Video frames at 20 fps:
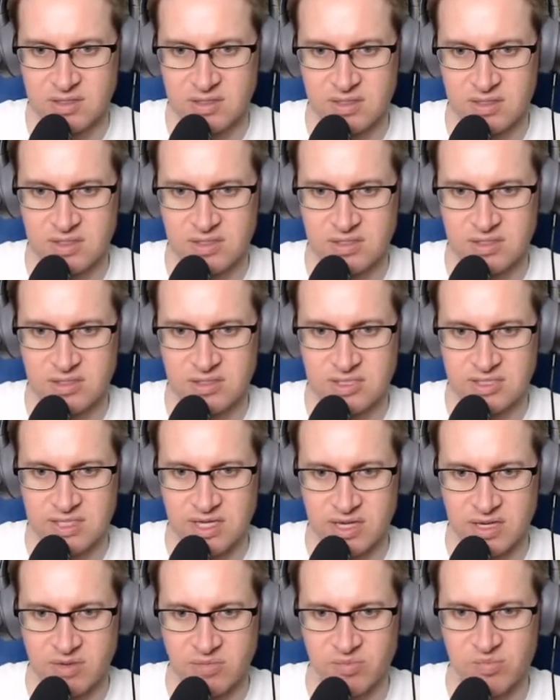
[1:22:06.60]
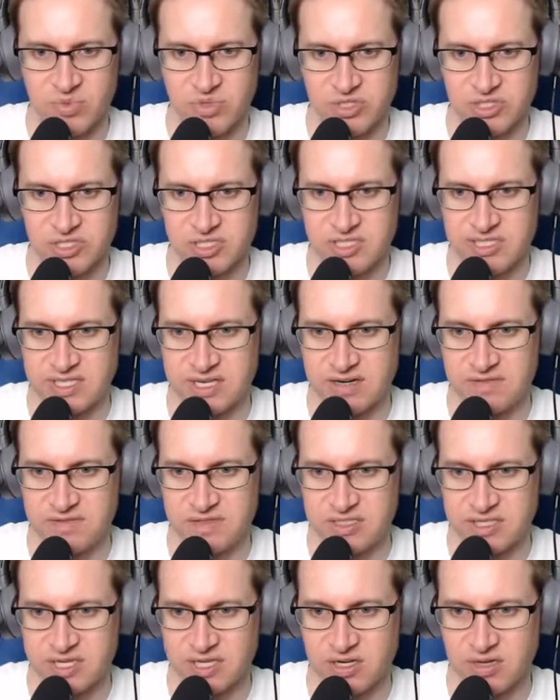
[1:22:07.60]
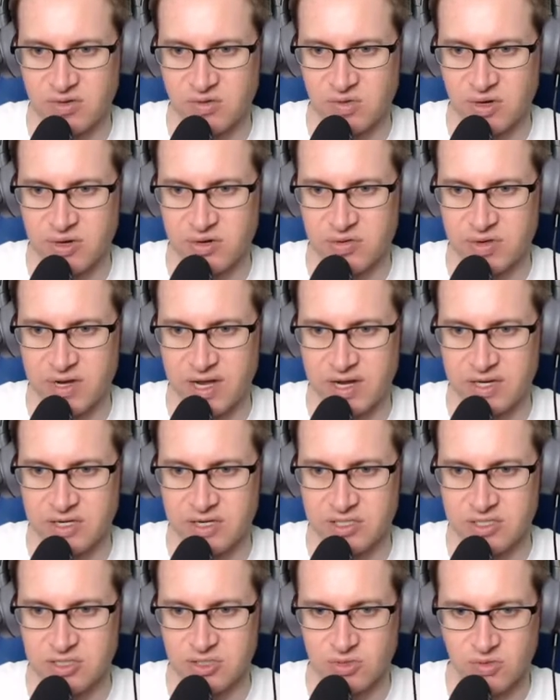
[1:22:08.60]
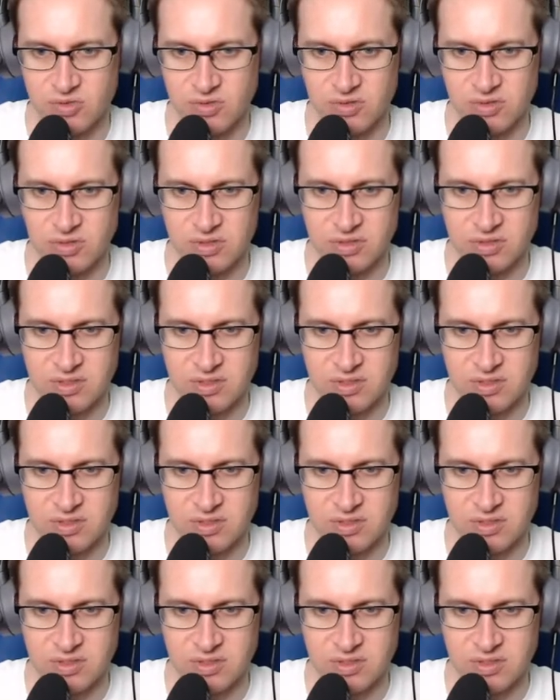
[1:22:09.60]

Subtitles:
These are just like bushes that have just like grown out of control.